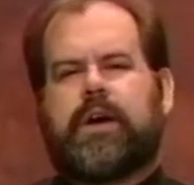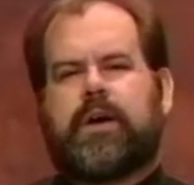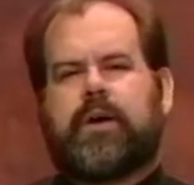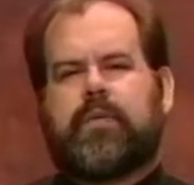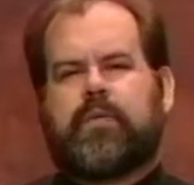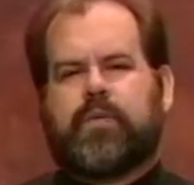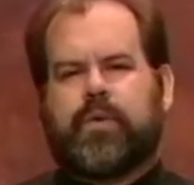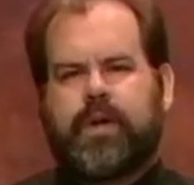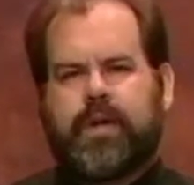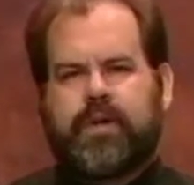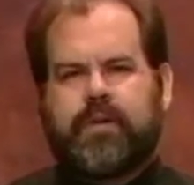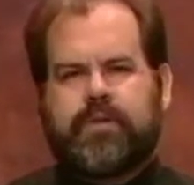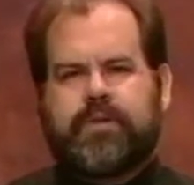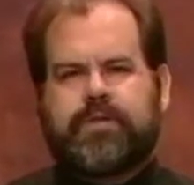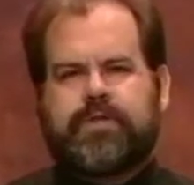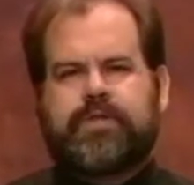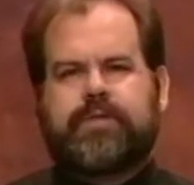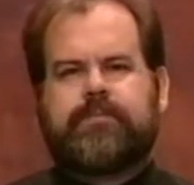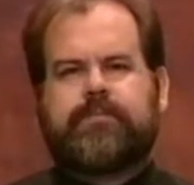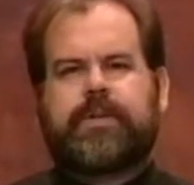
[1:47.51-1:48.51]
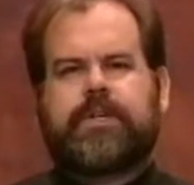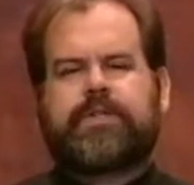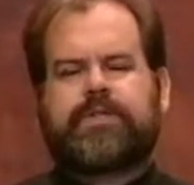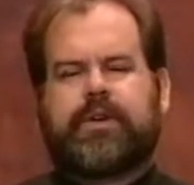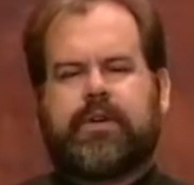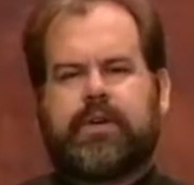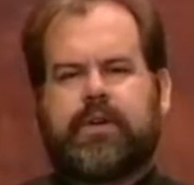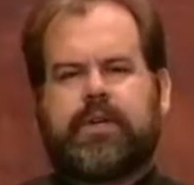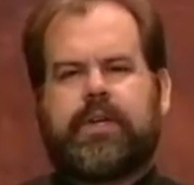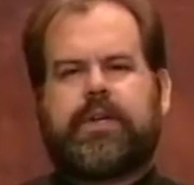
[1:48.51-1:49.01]
uh, readers,
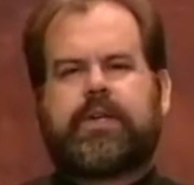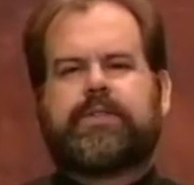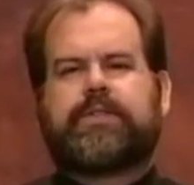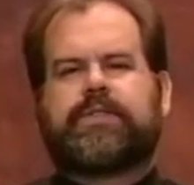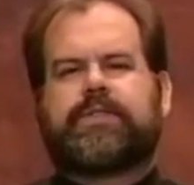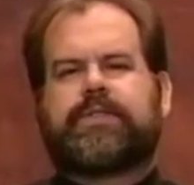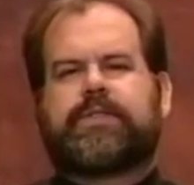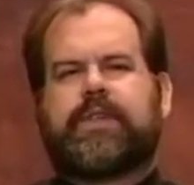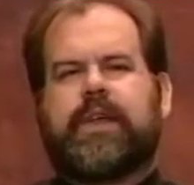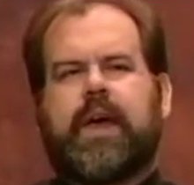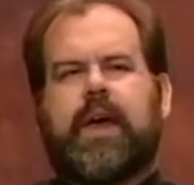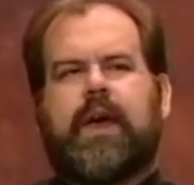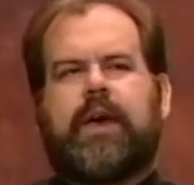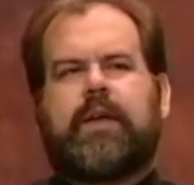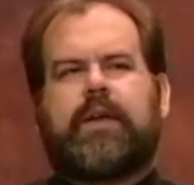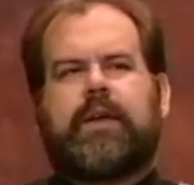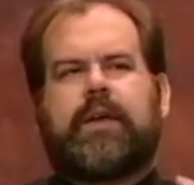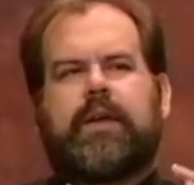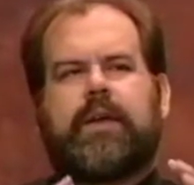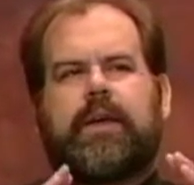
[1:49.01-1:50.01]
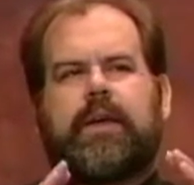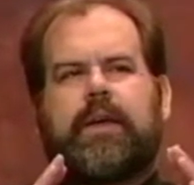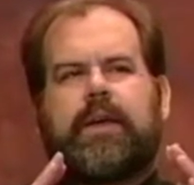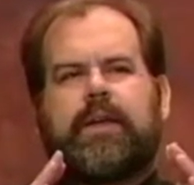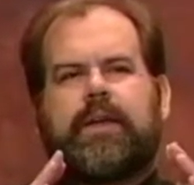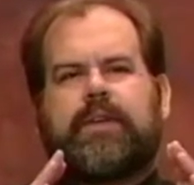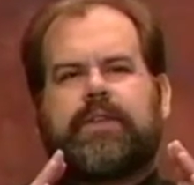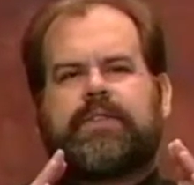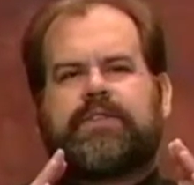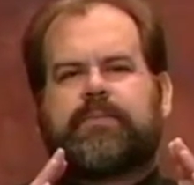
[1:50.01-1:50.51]
his audience, that
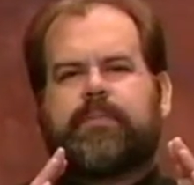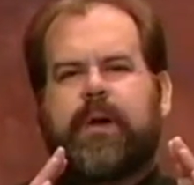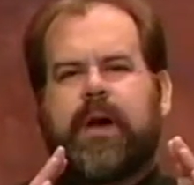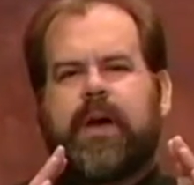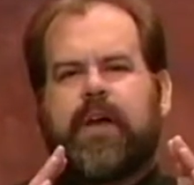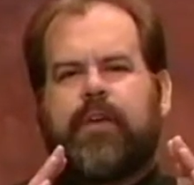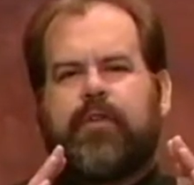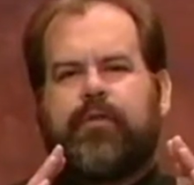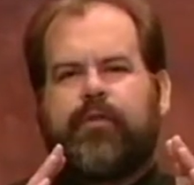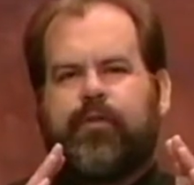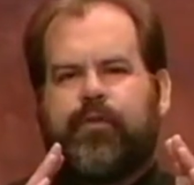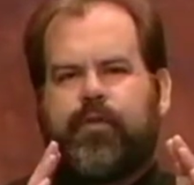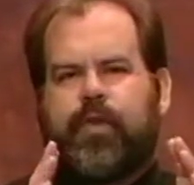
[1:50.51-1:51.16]
it is by